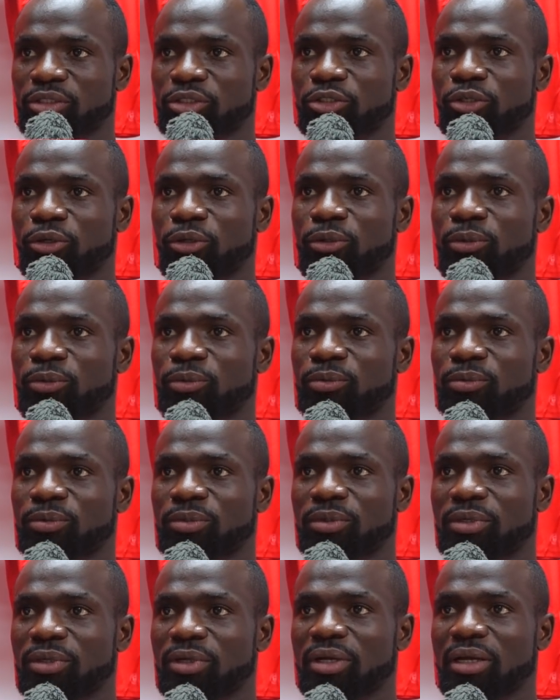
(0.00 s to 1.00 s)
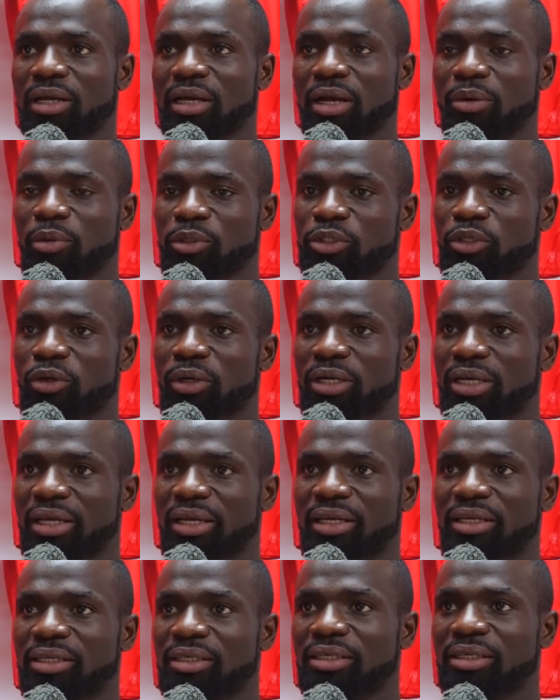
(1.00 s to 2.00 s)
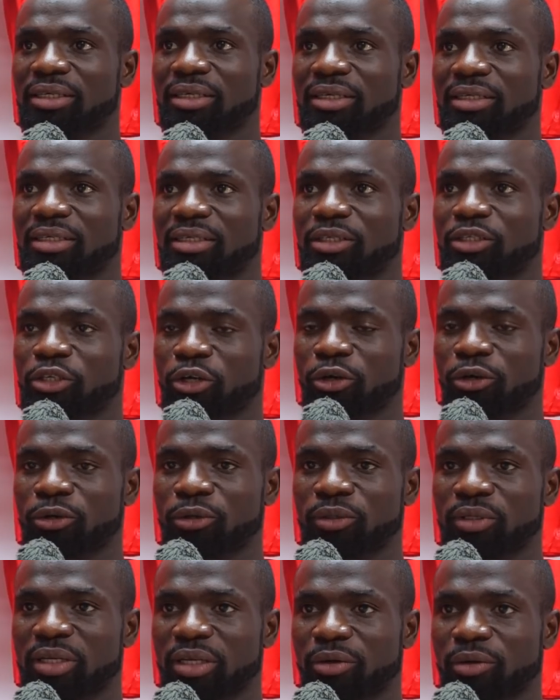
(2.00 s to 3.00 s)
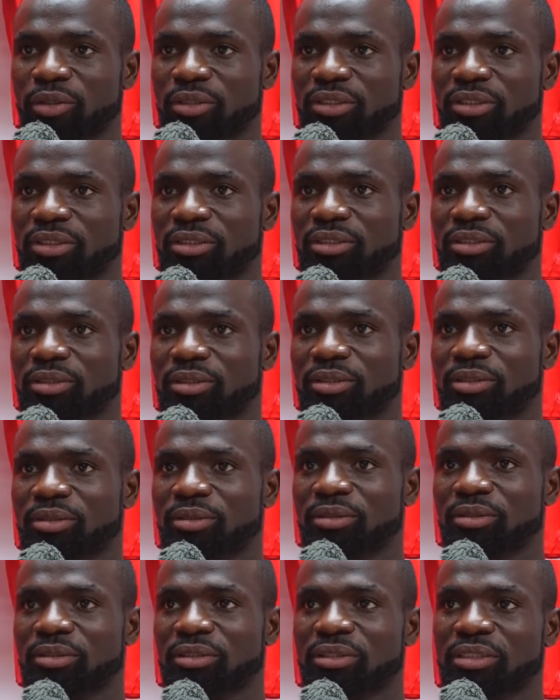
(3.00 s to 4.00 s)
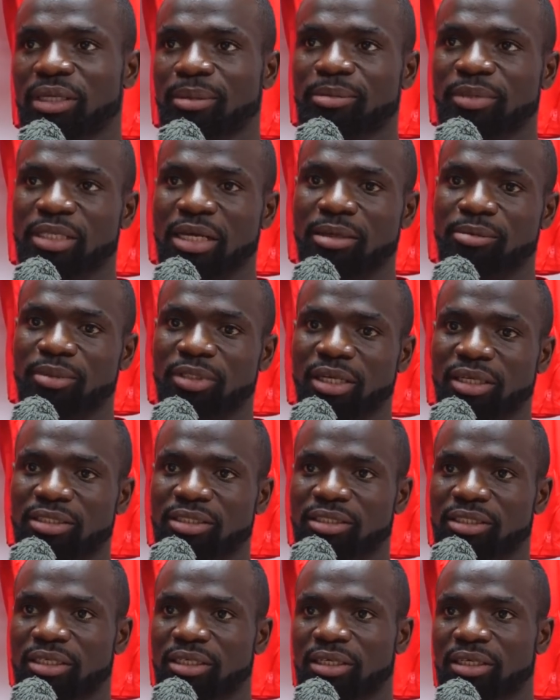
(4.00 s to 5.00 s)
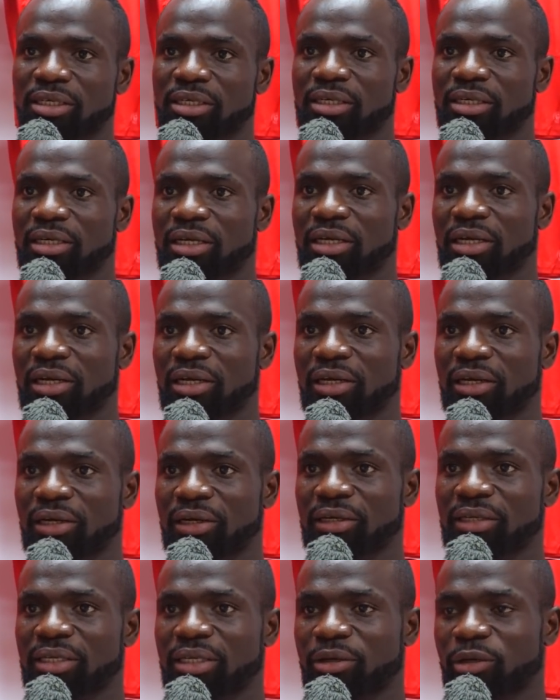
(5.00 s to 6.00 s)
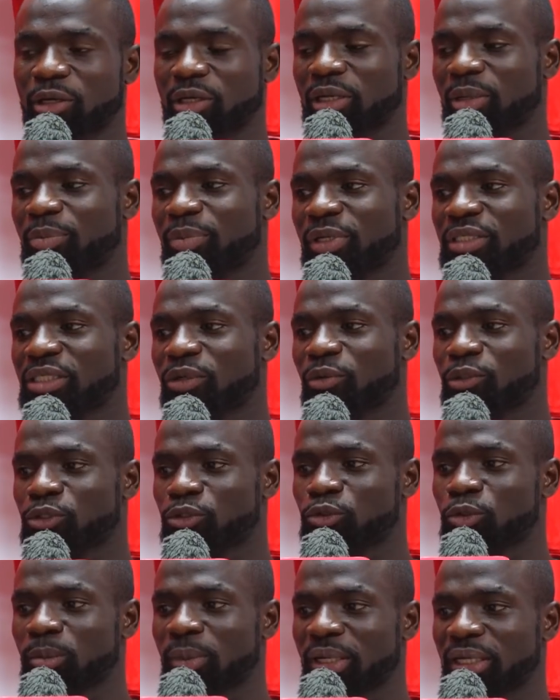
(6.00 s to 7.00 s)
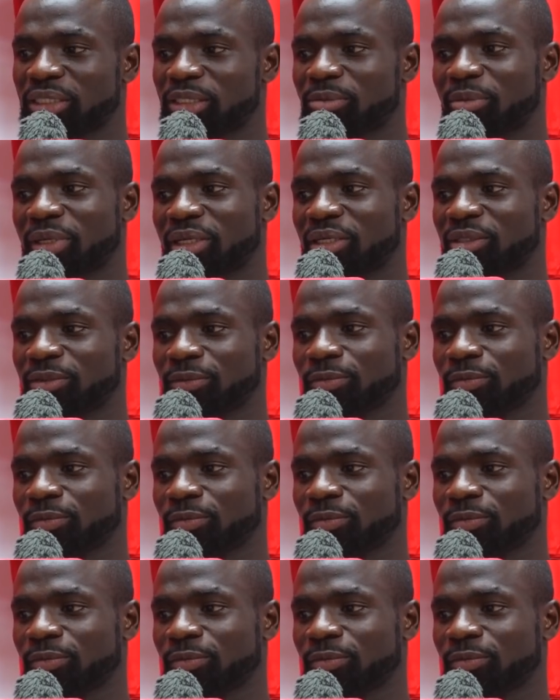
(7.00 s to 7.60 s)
So I was okay, though there was sometimes that the pressure was too much, but